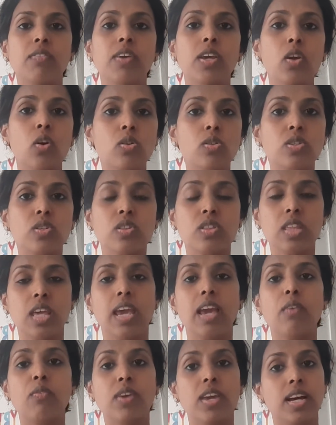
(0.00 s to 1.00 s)
we also
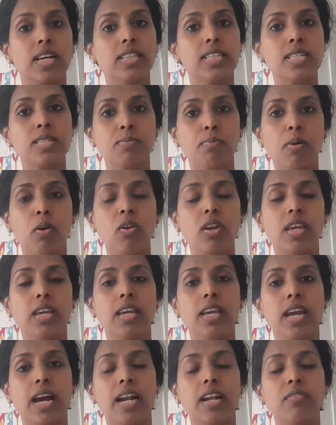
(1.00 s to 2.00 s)
think we are this
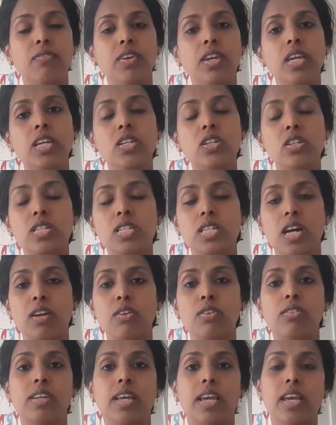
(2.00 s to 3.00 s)
body and we
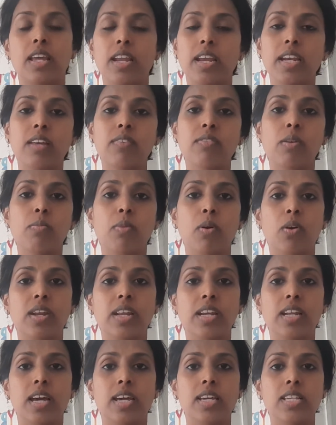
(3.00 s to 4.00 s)
start to decorate our
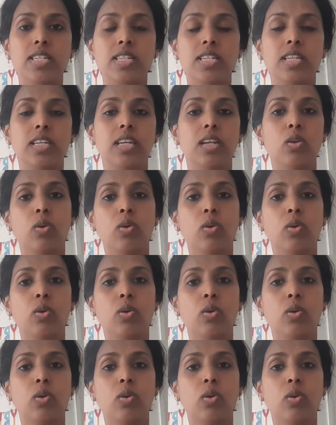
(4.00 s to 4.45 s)
body nicely,